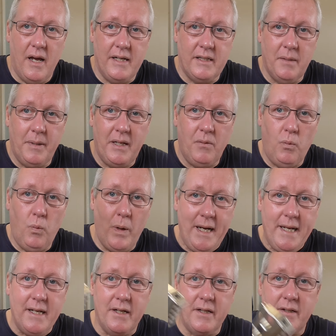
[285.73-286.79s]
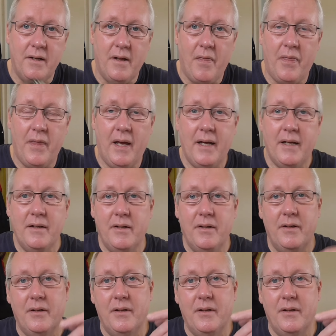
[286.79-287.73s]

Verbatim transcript: it's a bit weird that